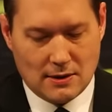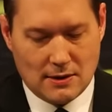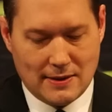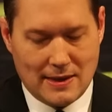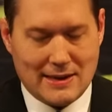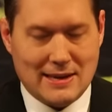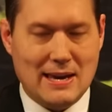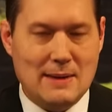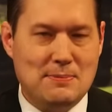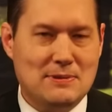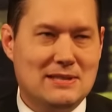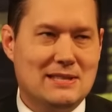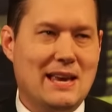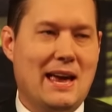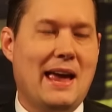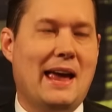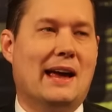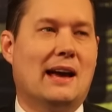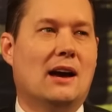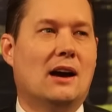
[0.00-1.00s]
They keep
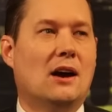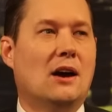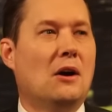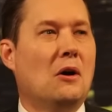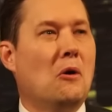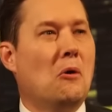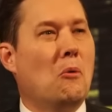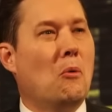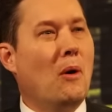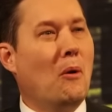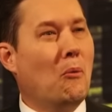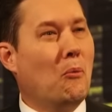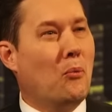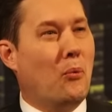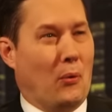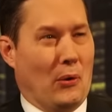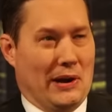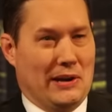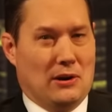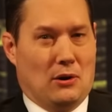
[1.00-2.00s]
saying, well,
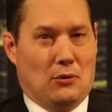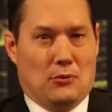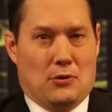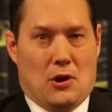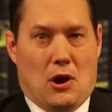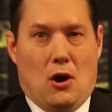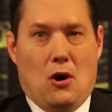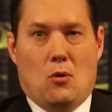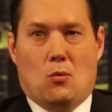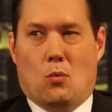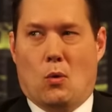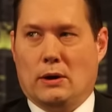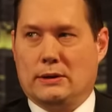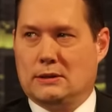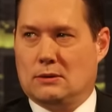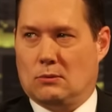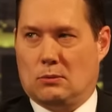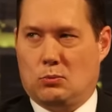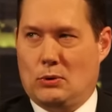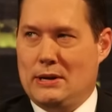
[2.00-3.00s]
we don't know what
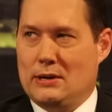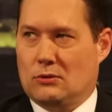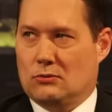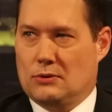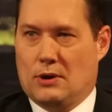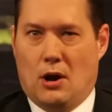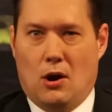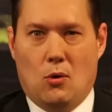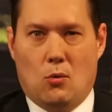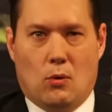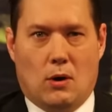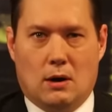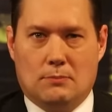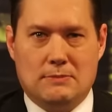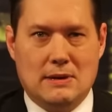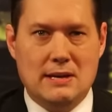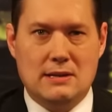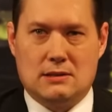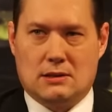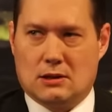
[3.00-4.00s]
we don't know of
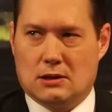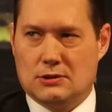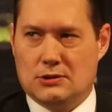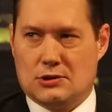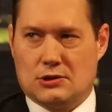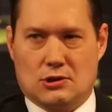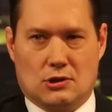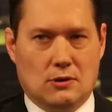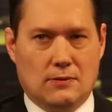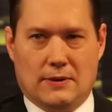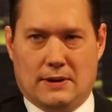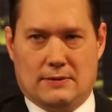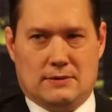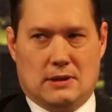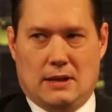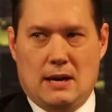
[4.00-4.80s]
these conservatives.